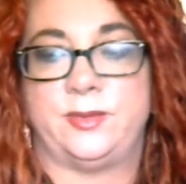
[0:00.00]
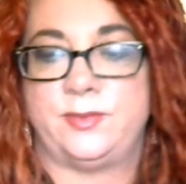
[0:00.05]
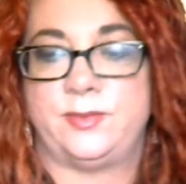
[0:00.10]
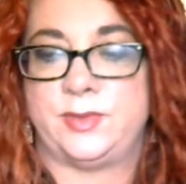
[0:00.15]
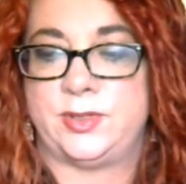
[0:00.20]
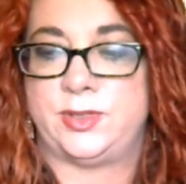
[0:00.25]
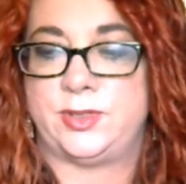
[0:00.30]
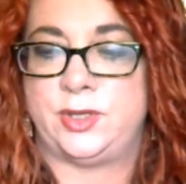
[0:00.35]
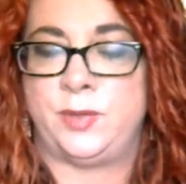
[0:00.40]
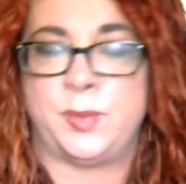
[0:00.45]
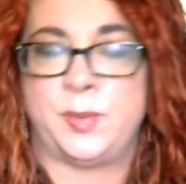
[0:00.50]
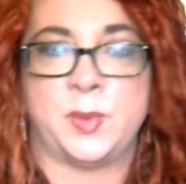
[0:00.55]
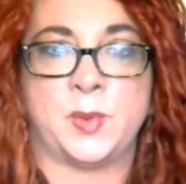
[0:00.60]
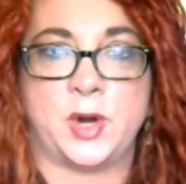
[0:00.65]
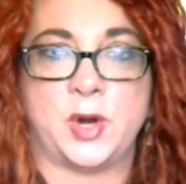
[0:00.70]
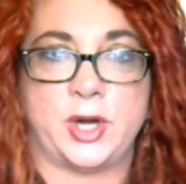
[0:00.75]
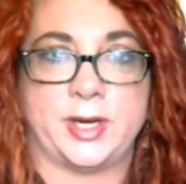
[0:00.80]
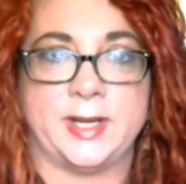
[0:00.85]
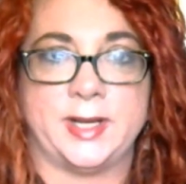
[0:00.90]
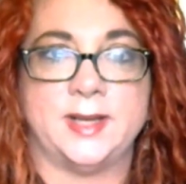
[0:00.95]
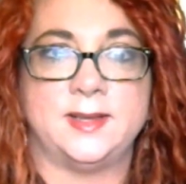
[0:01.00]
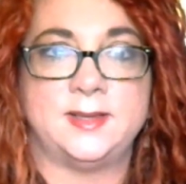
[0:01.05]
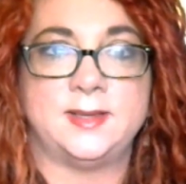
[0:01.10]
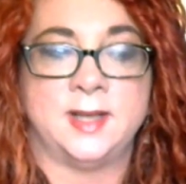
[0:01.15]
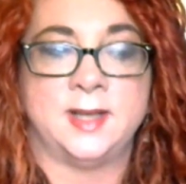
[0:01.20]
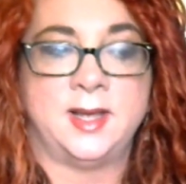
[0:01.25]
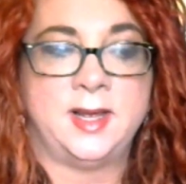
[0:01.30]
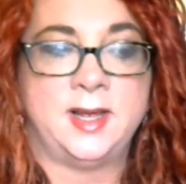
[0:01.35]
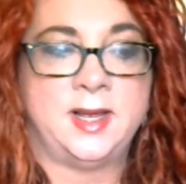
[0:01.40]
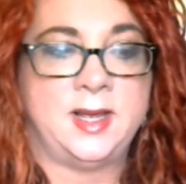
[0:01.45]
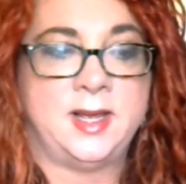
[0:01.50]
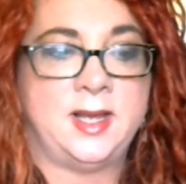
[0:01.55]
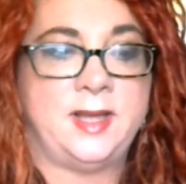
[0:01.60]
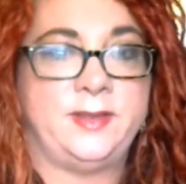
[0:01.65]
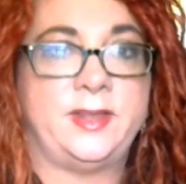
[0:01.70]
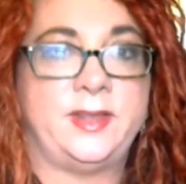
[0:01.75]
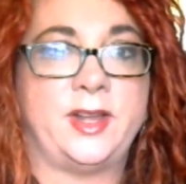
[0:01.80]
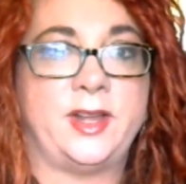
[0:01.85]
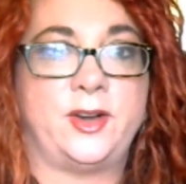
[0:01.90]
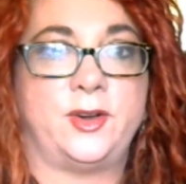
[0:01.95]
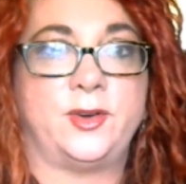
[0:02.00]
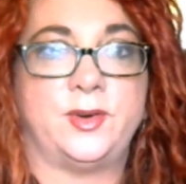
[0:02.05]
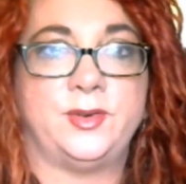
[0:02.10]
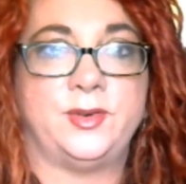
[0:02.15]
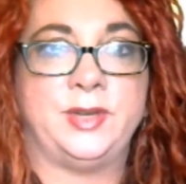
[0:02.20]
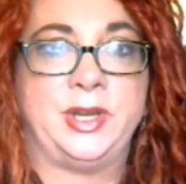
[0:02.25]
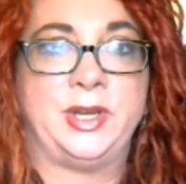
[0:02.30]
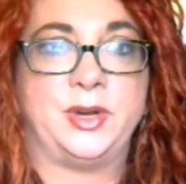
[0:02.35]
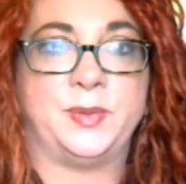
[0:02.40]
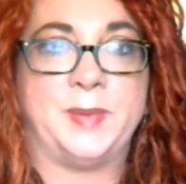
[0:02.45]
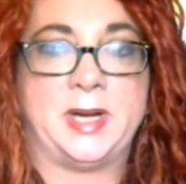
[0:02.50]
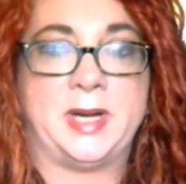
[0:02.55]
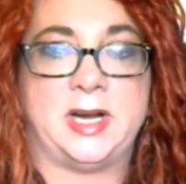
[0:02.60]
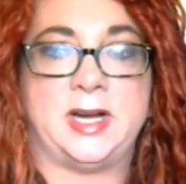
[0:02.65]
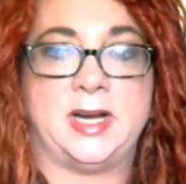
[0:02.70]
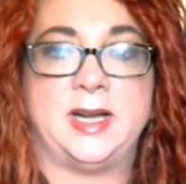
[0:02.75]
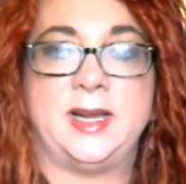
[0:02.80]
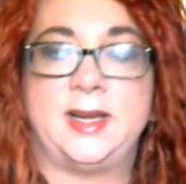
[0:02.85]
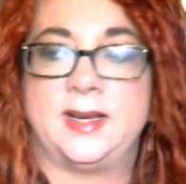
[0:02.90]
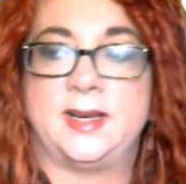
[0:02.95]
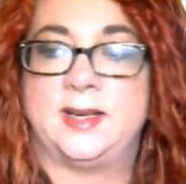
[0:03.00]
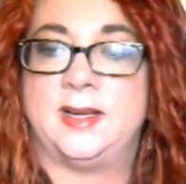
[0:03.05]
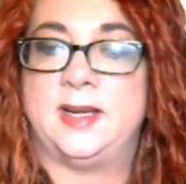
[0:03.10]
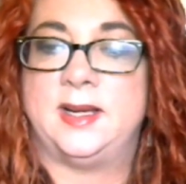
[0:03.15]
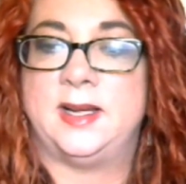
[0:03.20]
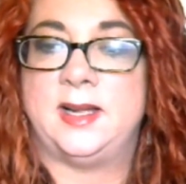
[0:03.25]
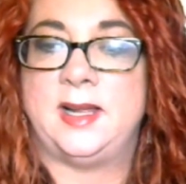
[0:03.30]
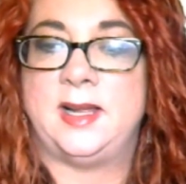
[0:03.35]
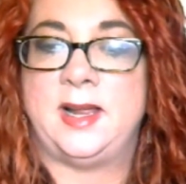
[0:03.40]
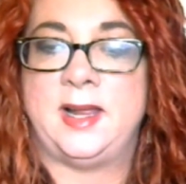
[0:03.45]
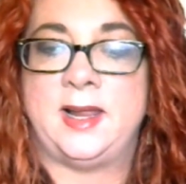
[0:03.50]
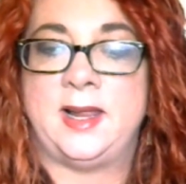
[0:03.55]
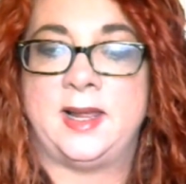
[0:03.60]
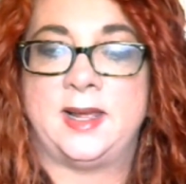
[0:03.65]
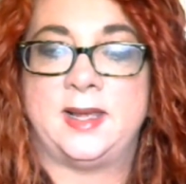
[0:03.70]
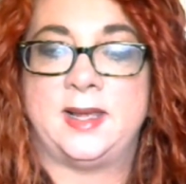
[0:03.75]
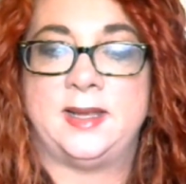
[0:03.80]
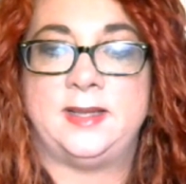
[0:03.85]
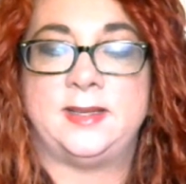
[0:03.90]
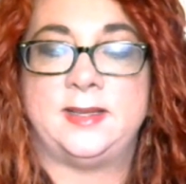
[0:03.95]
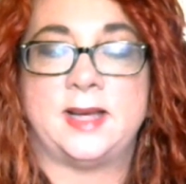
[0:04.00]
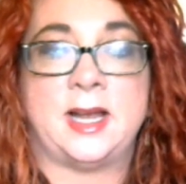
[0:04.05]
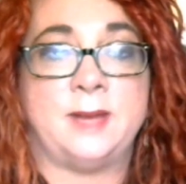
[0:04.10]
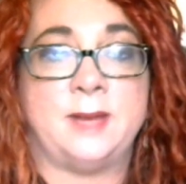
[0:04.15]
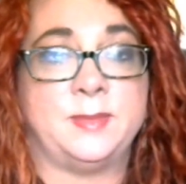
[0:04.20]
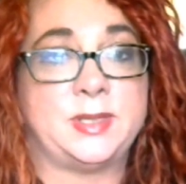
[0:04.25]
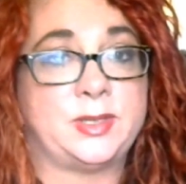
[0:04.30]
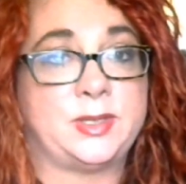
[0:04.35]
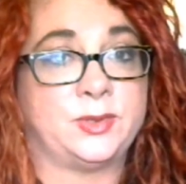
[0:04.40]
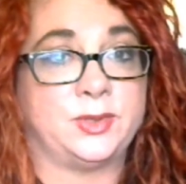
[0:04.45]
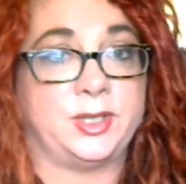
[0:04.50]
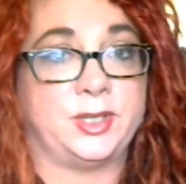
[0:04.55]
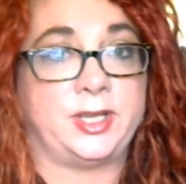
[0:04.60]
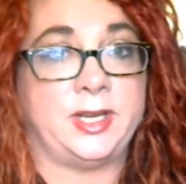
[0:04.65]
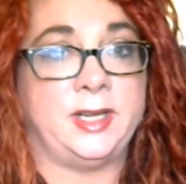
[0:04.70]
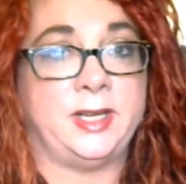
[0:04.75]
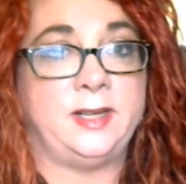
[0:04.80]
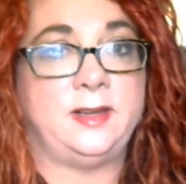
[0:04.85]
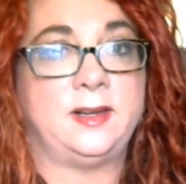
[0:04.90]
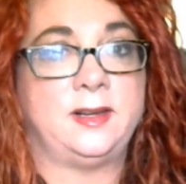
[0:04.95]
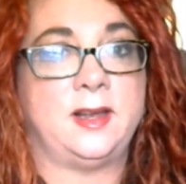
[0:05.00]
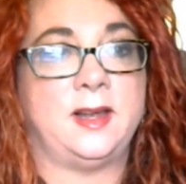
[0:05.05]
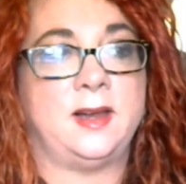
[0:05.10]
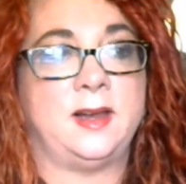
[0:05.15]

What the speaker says: supermarkets that are nearby, and I'm still looking.